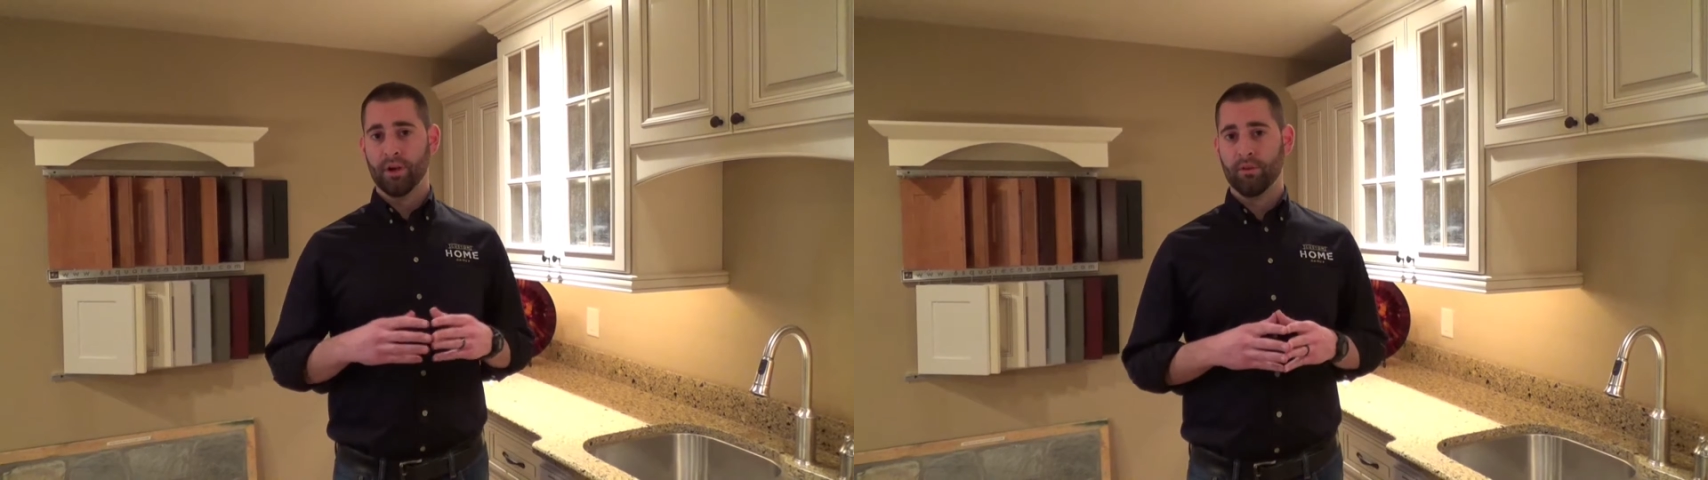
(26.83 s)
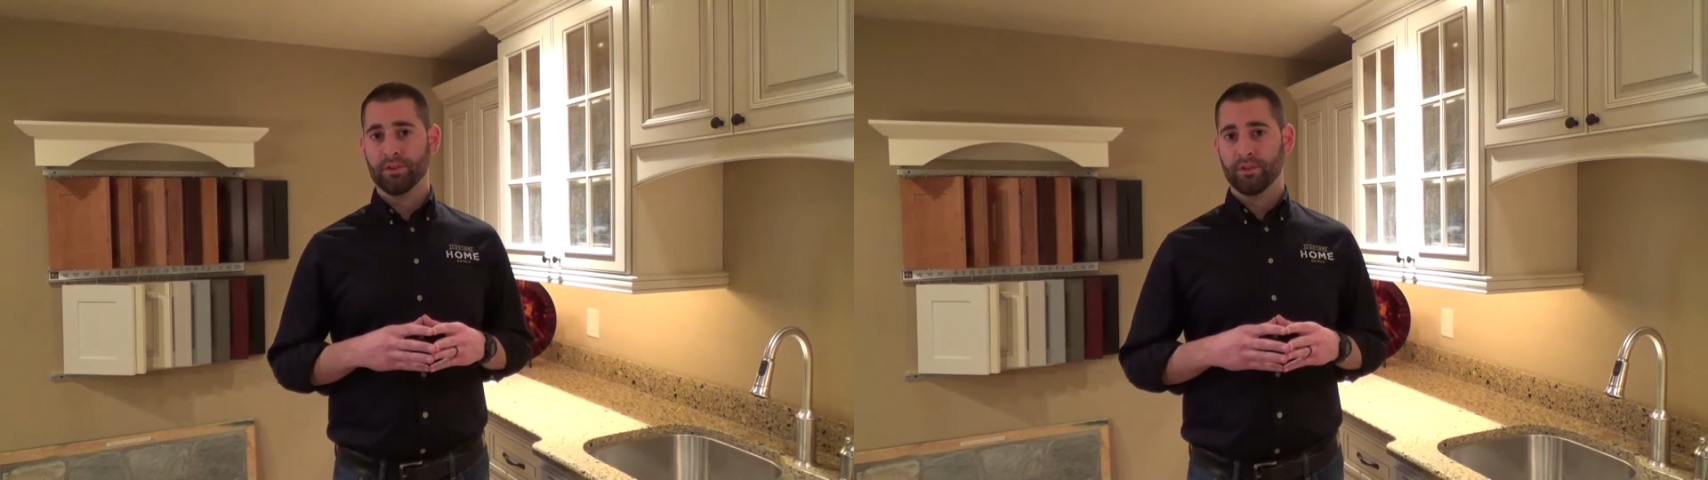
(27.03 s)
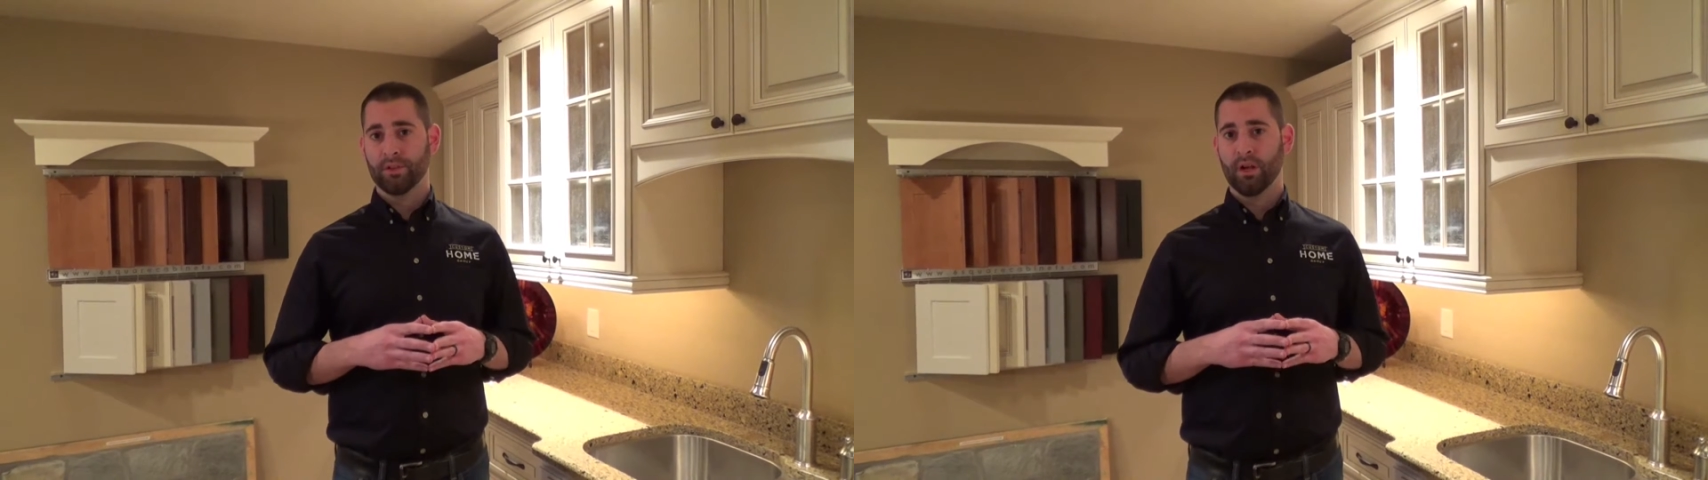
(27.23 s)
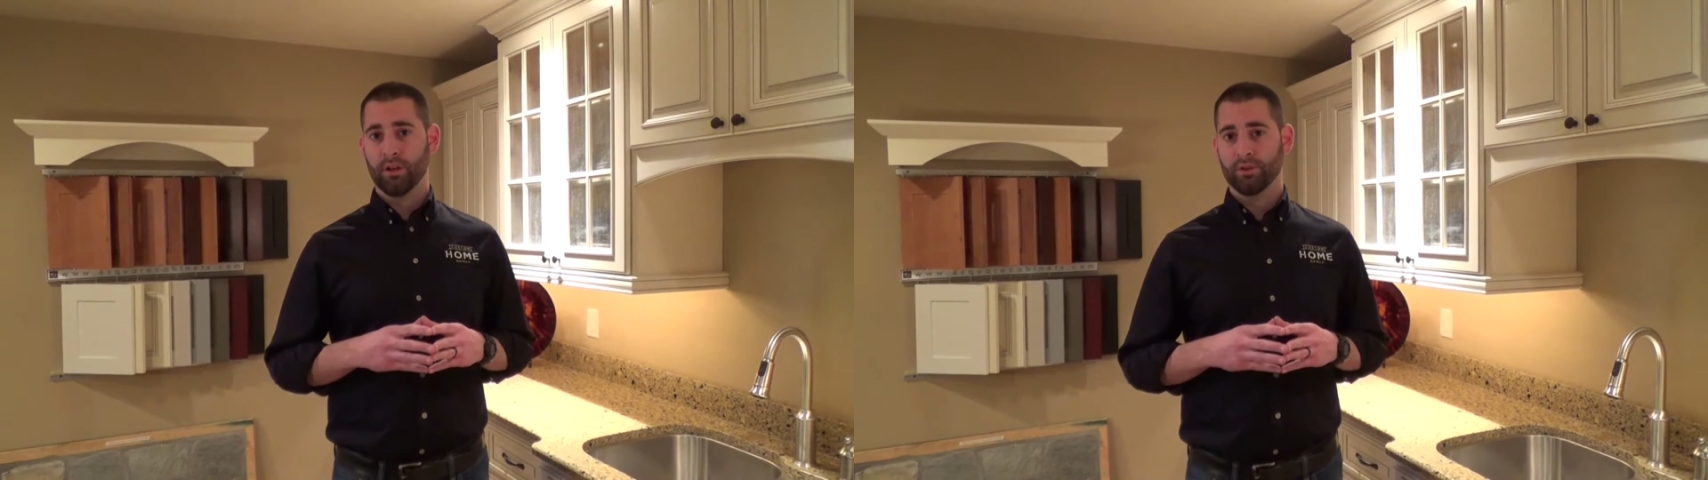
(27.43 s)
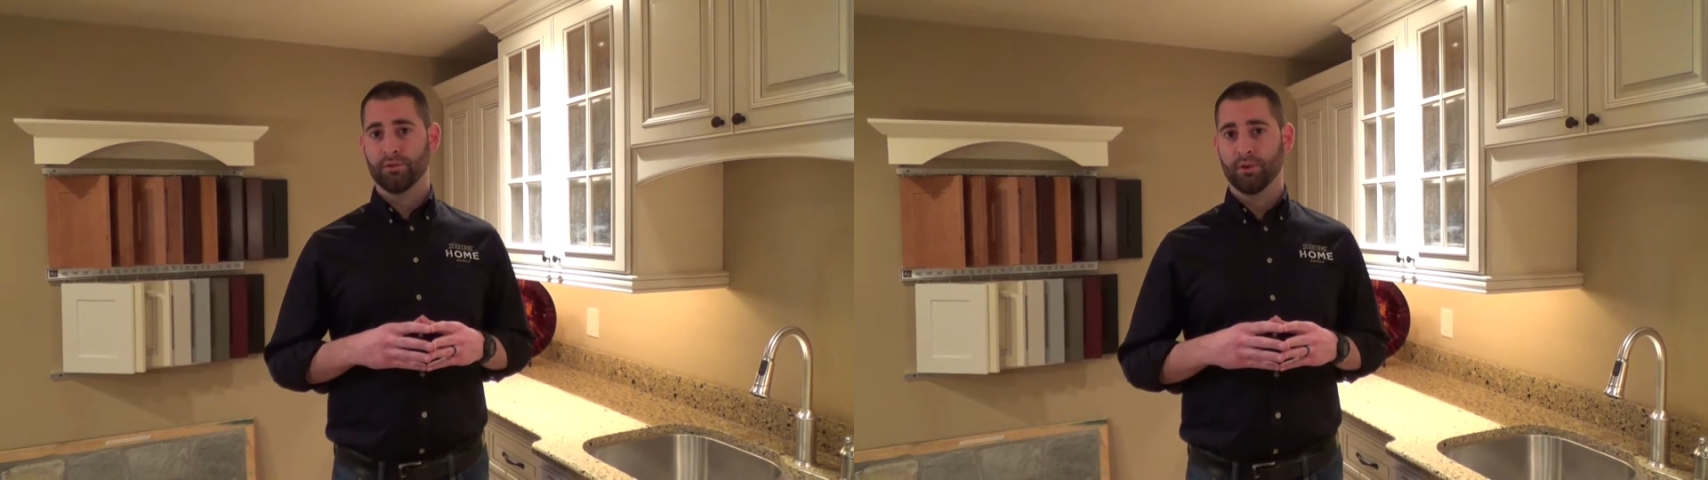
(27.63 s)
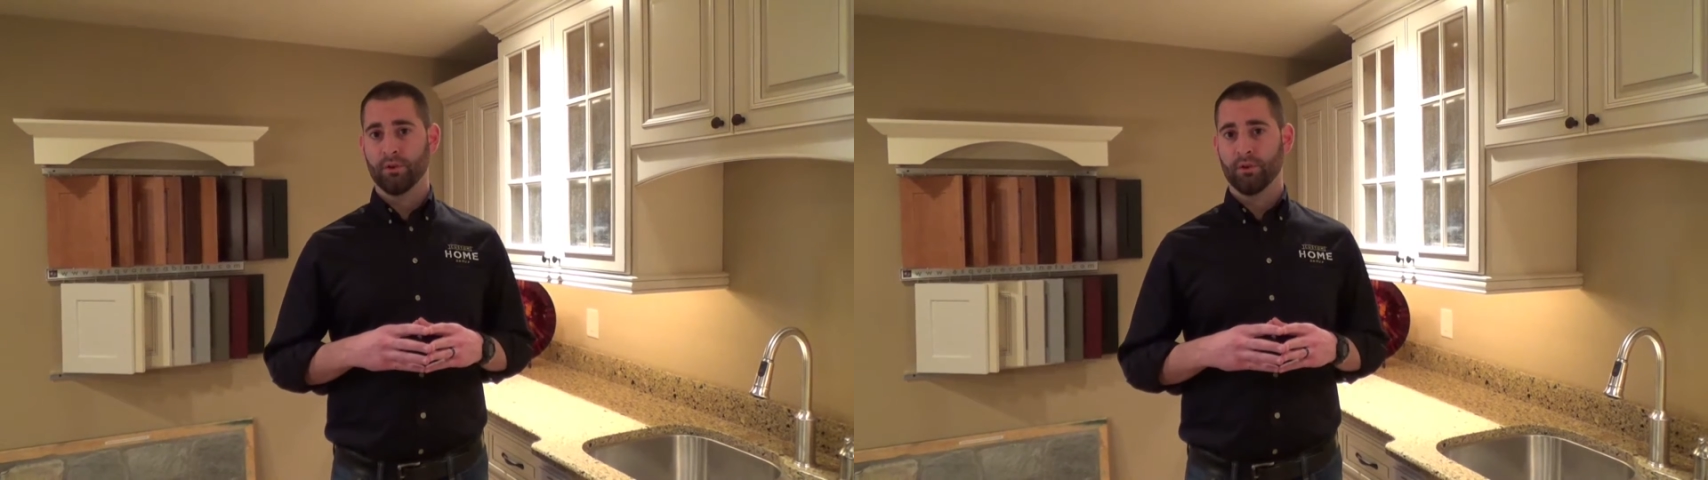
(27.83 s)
harvested colors for